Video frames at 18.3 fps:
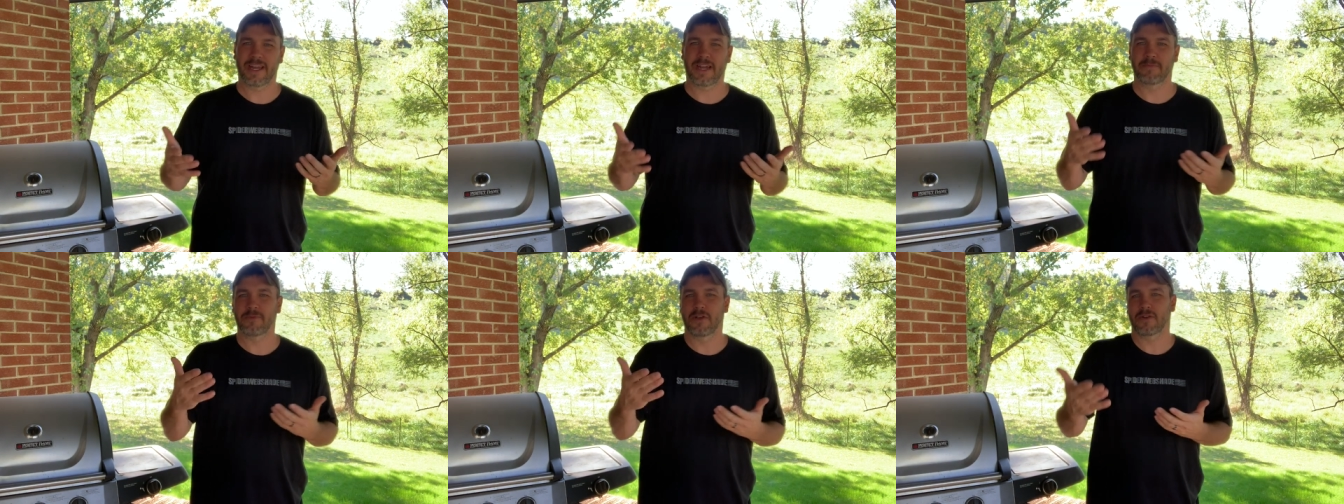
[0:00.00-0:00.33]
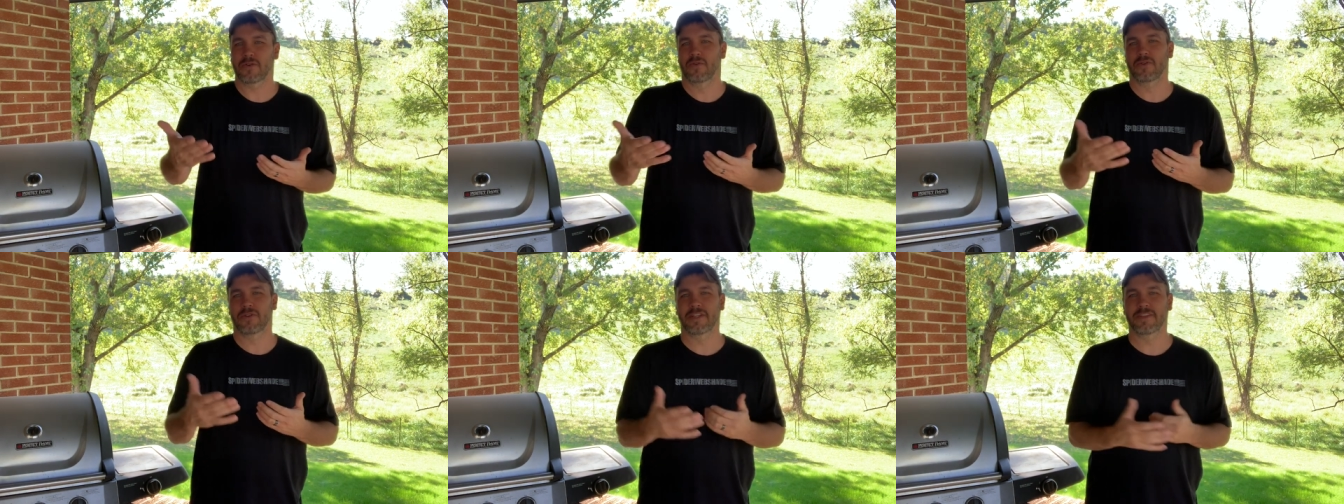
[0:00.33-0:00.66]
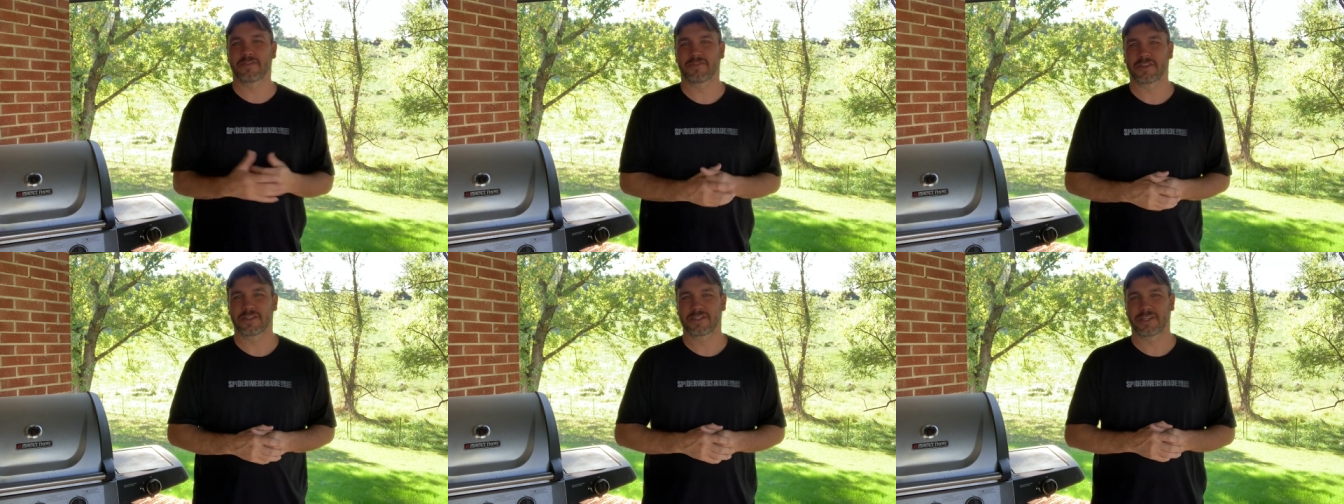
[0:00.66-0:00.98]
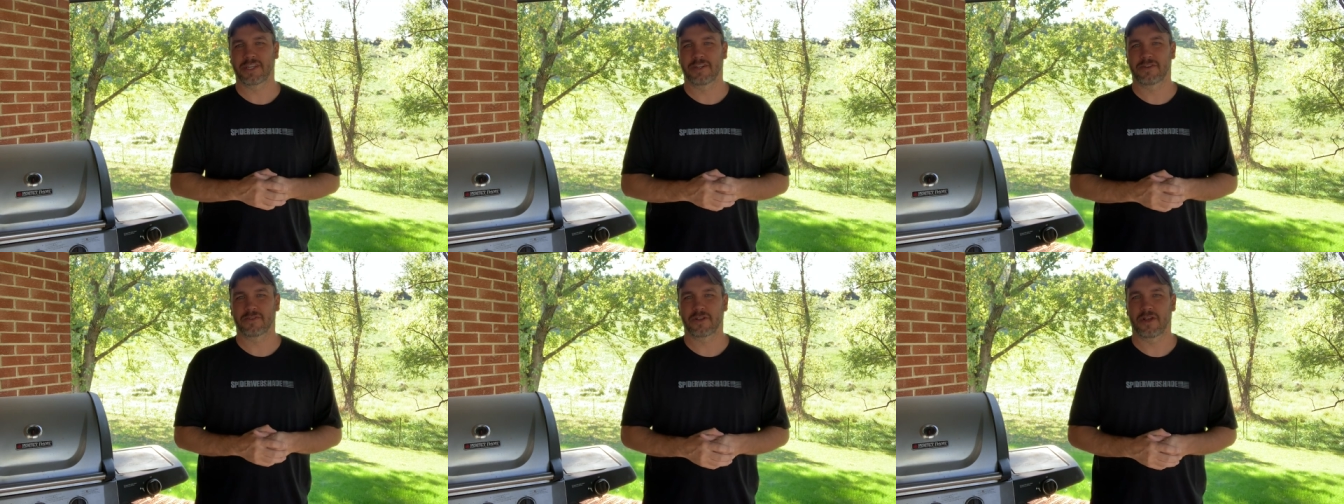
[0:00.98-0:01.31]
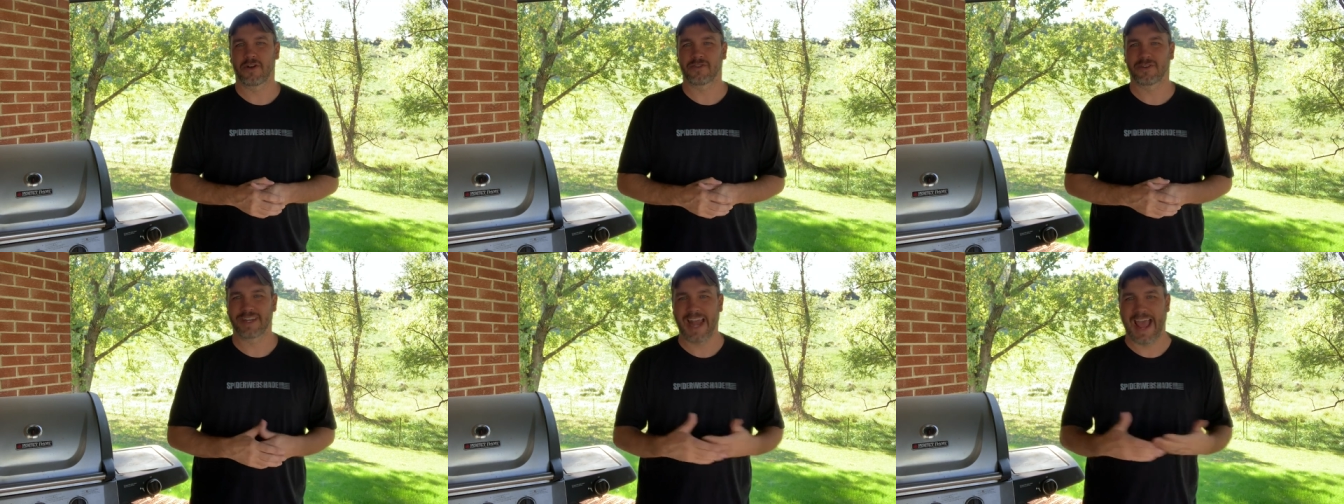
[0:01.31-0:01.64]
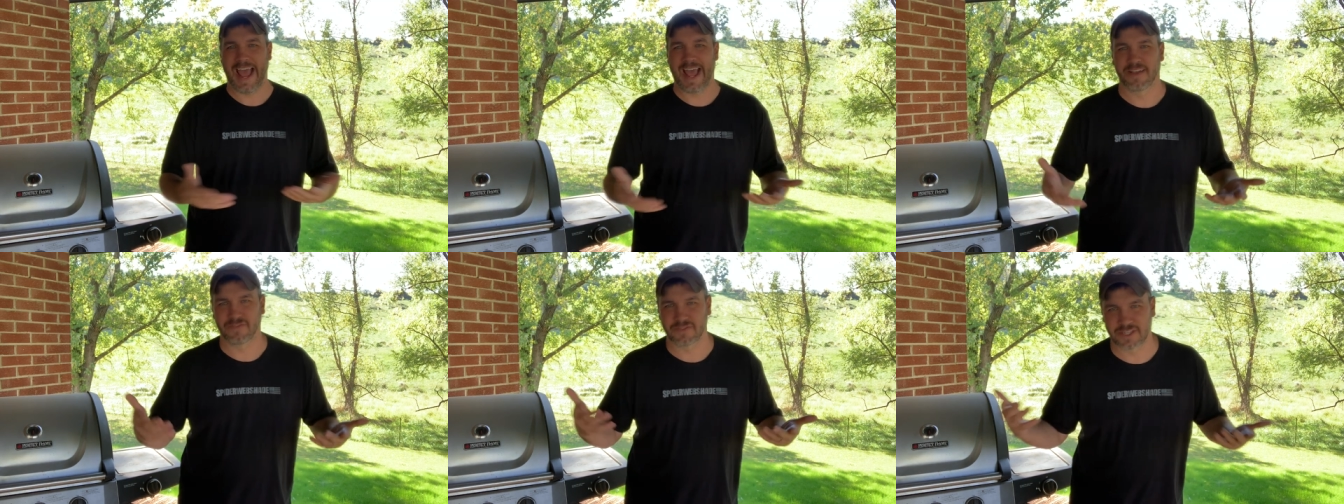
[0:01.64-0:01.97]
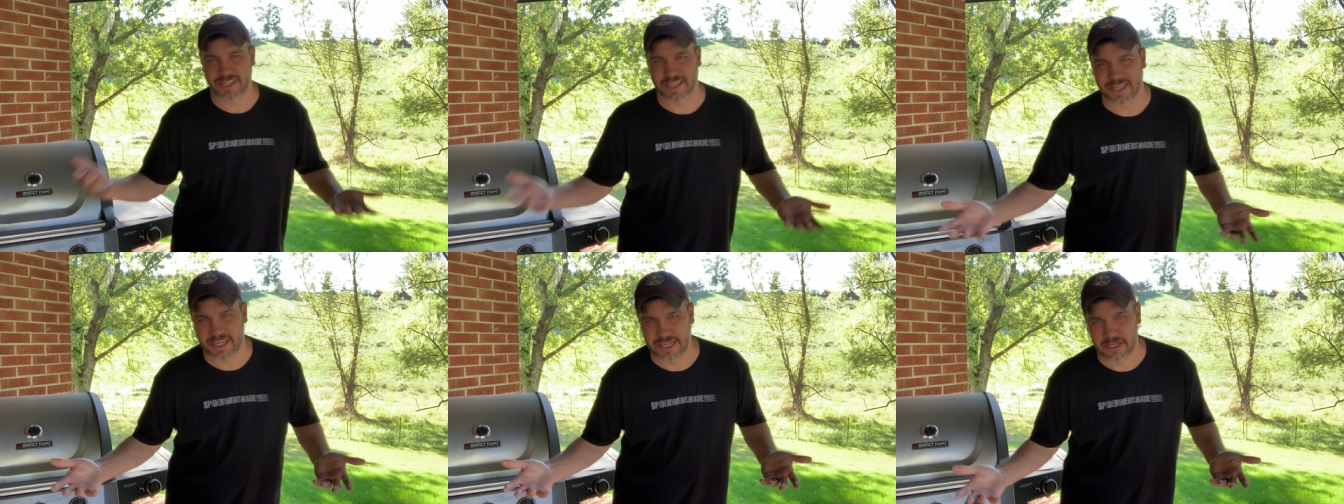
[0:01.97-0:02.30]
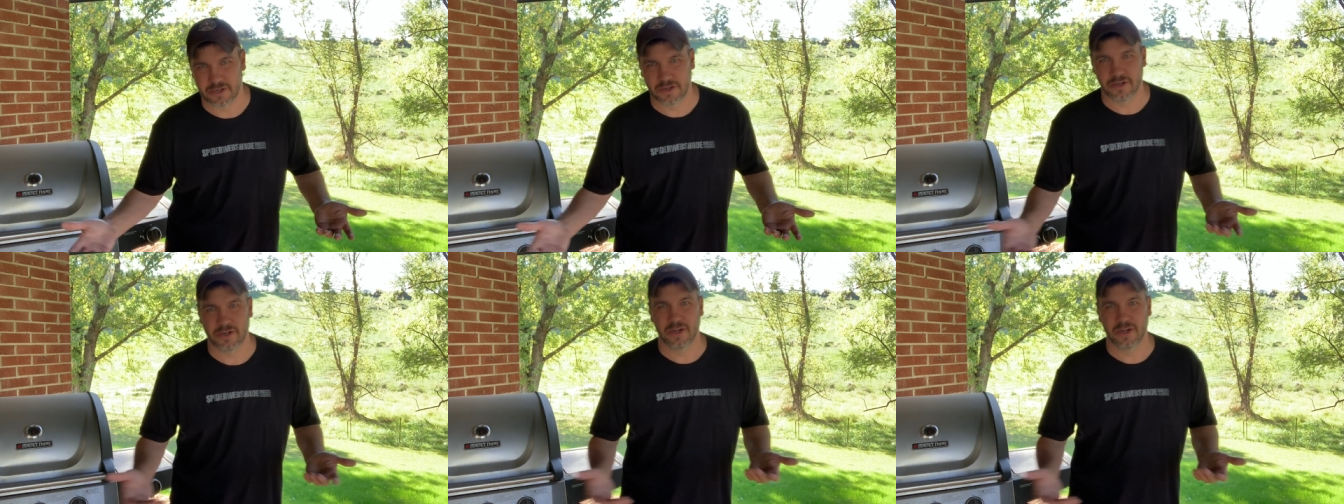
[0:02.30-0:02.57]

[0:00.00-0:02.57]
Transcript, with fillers: I'm not going to leave this channel called Knives and Gear.